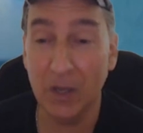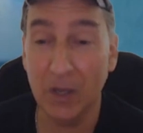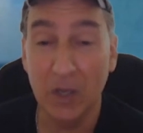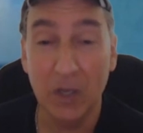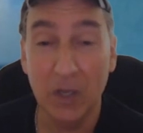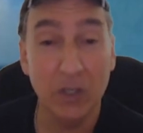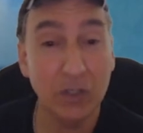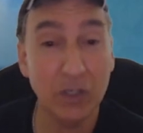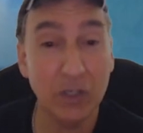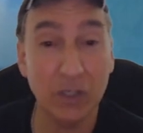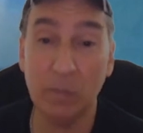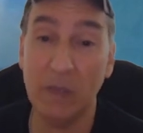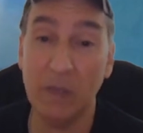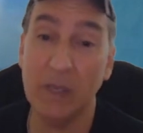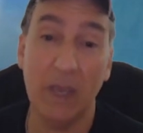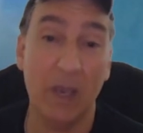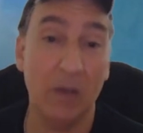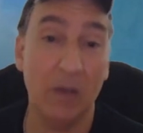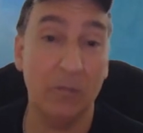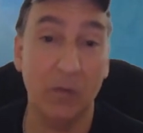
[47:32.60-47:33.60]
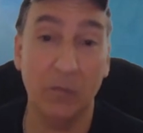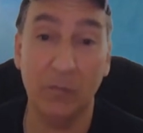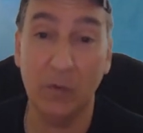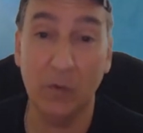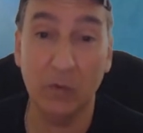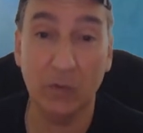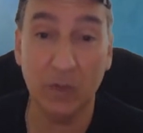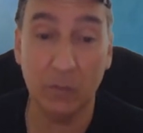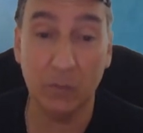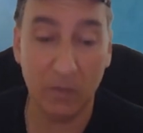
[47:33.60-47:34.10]
Just be careful,
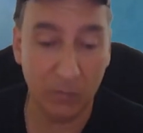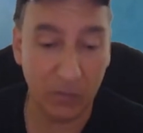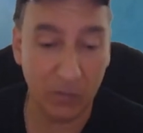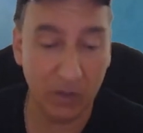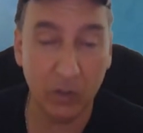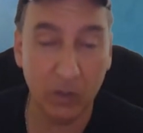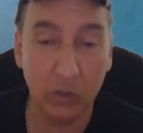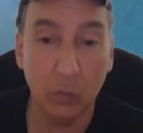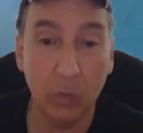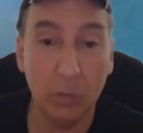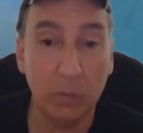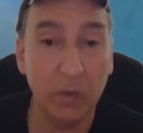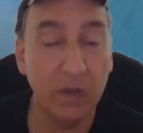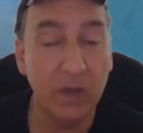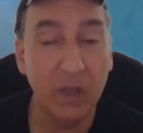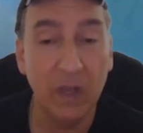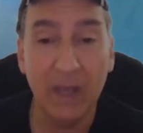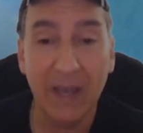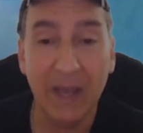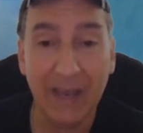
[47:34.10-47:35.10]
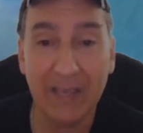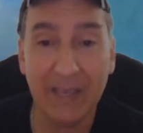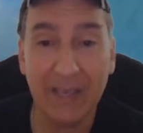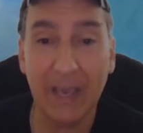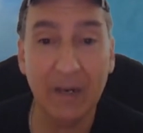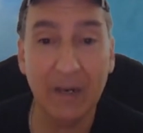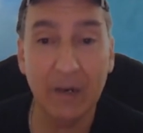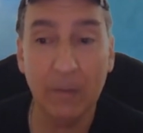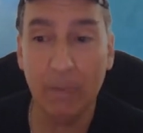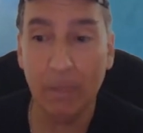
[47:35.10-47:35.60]
folks. I mean, if you're going to do it. But
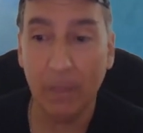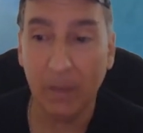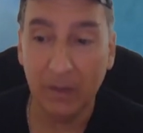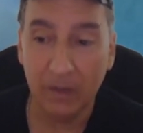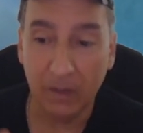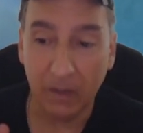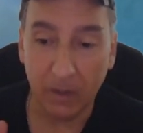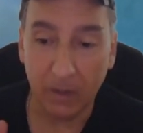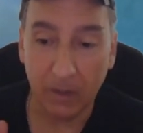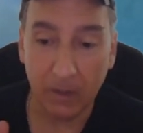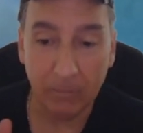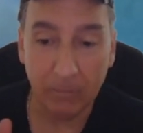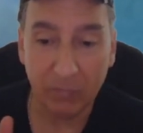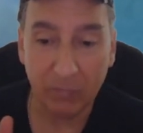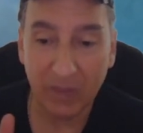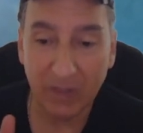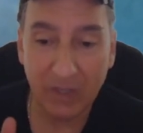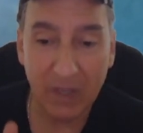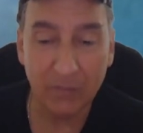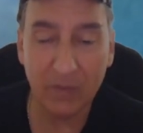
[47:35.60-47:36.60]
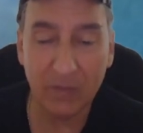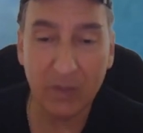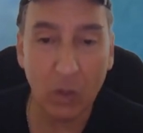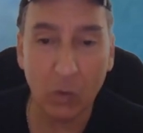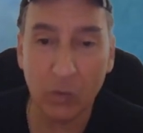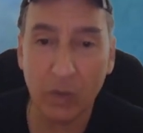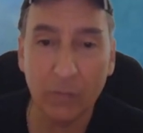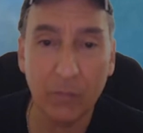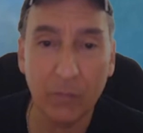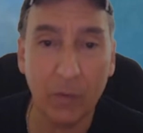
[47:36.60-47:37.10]
again,
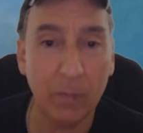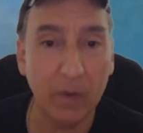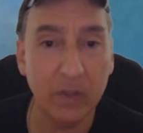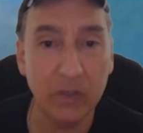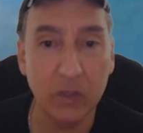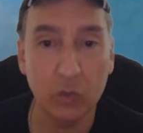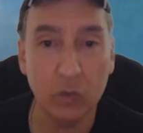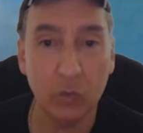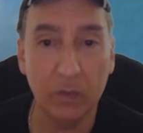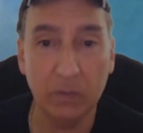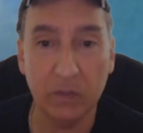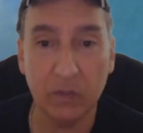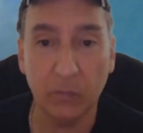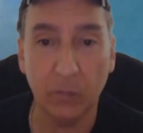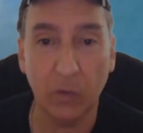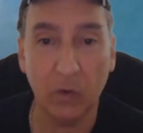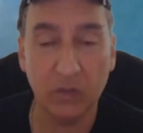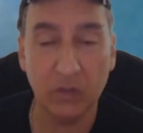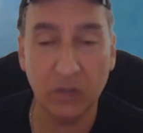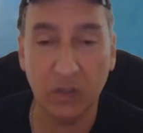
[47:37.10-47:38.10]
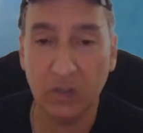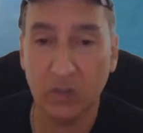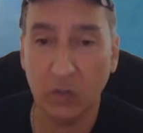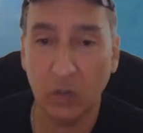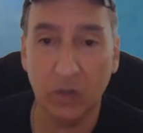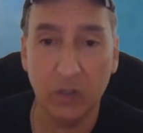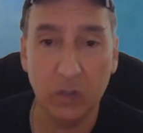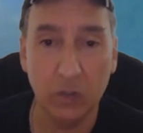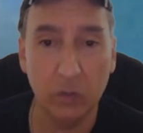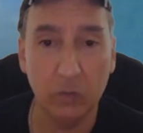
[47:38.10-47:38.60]
don't give up on your dreams as far as like
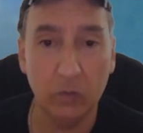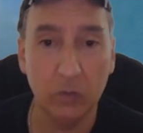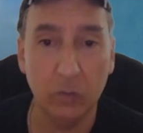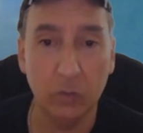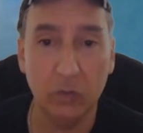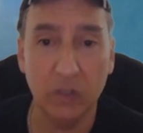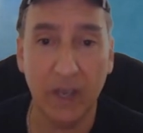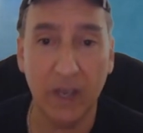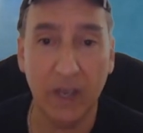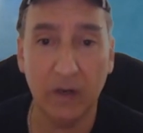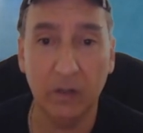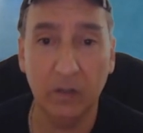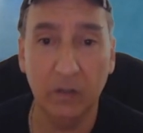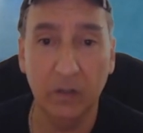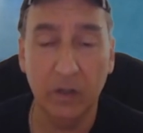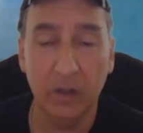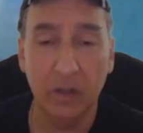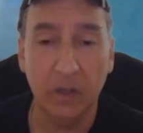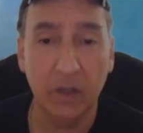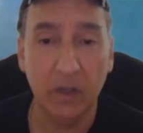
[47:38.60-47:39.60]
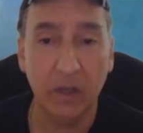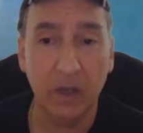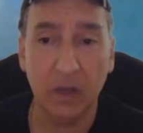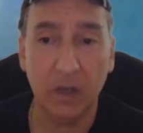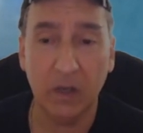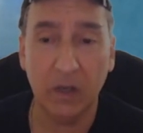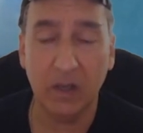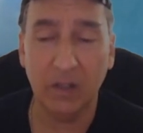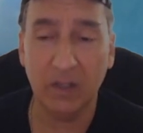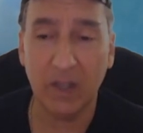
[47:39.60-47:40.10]
starting a YouTube channel.
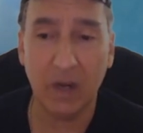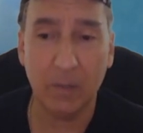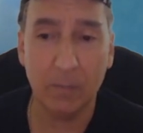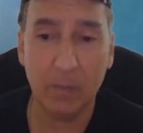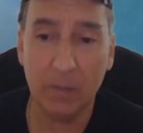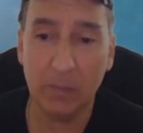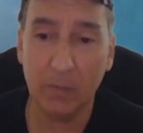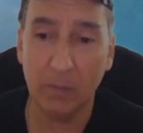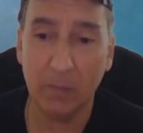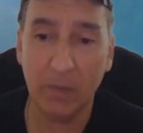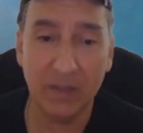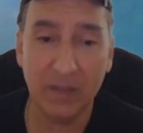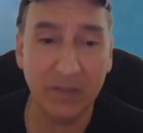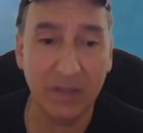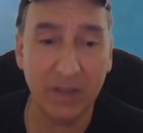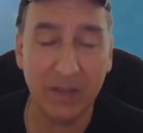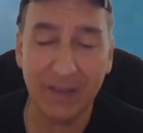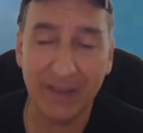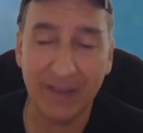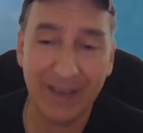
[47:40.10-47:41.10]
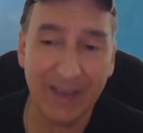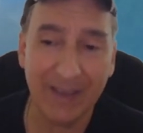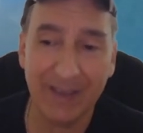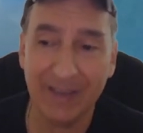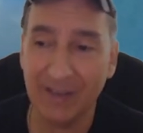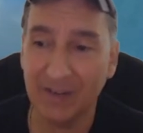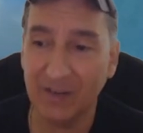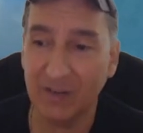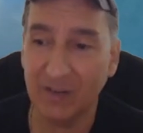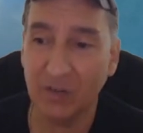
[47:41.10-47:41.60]
A lot of people might think, I
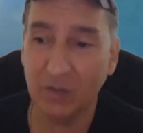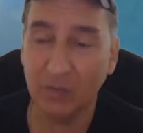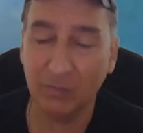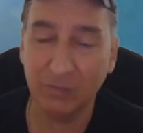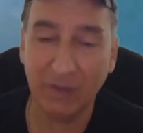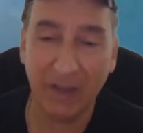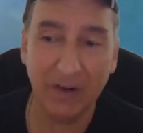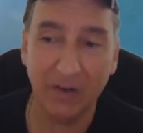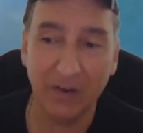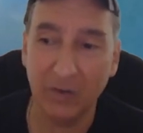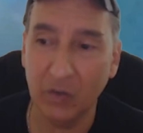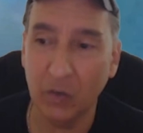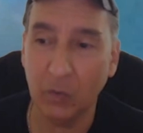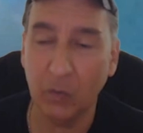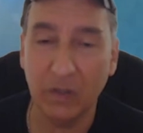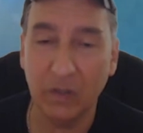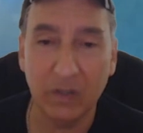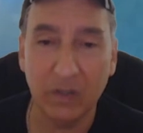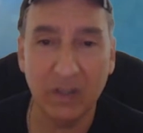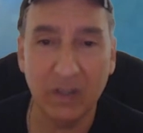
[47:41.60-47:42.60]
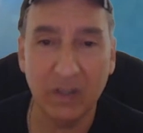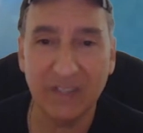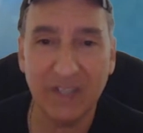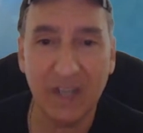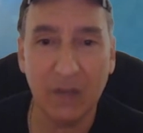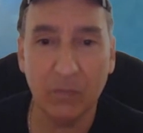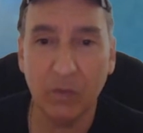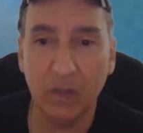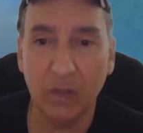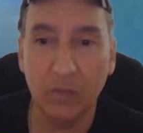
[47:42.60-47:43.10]
don't know, it's
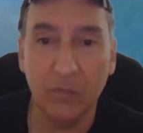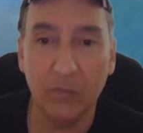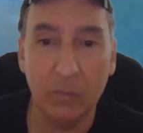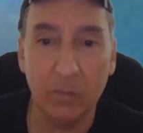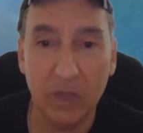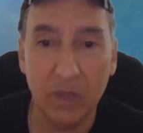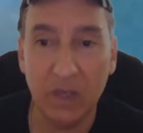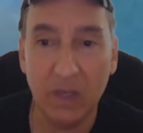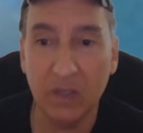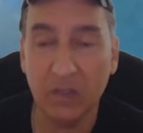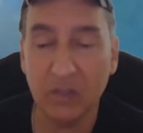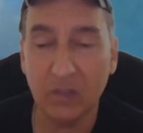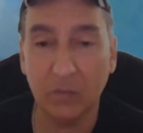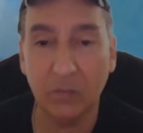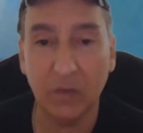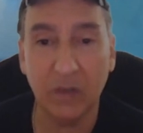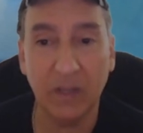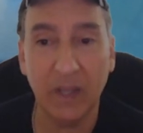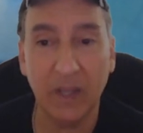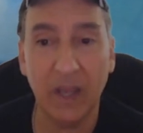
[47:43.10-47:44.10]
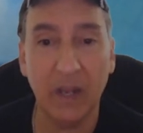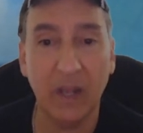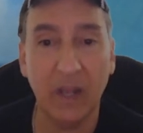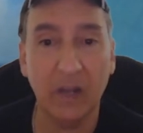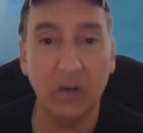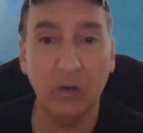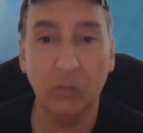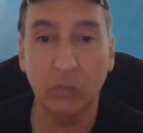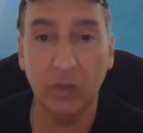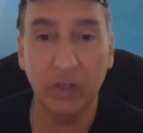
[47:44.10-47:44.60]
not really for me and stuff like that. I
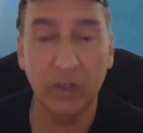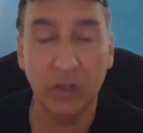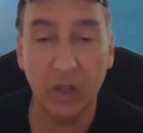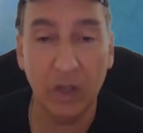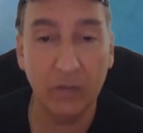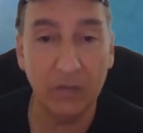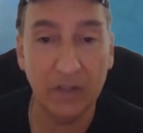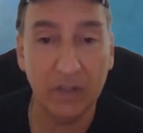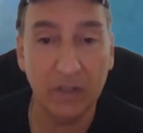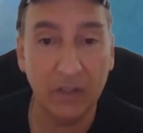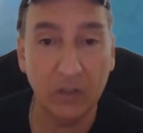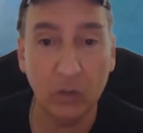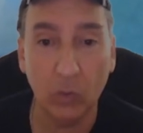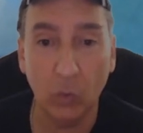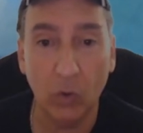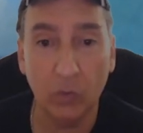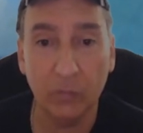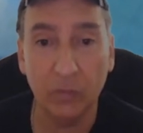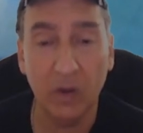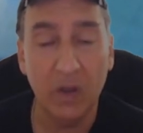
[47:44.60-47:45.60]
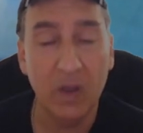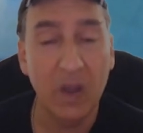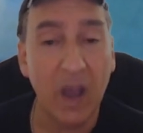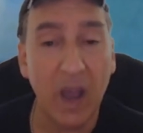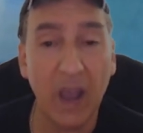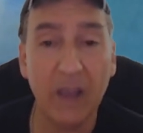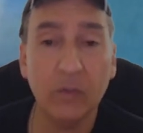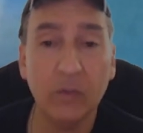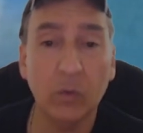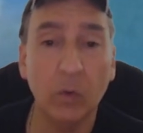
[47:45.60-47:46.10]
don't really have anything to offer.
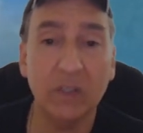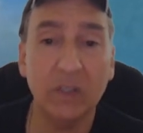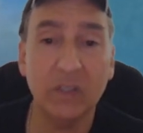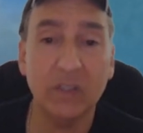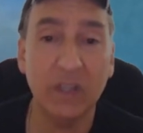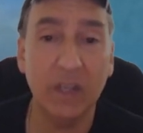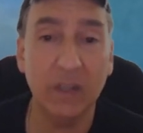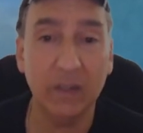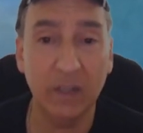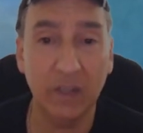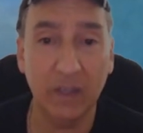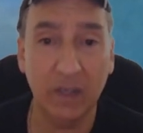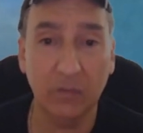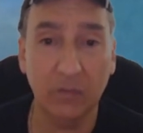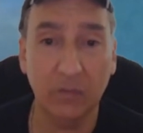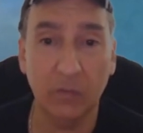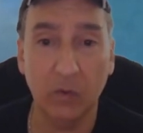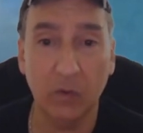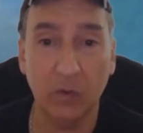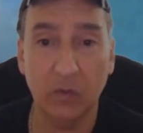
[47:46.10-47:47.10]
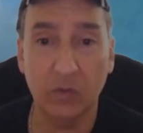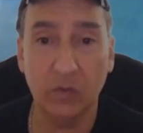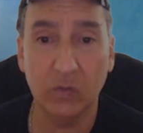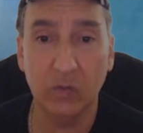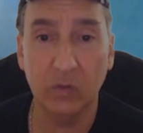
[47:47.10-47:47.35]
I thought the same thing at first.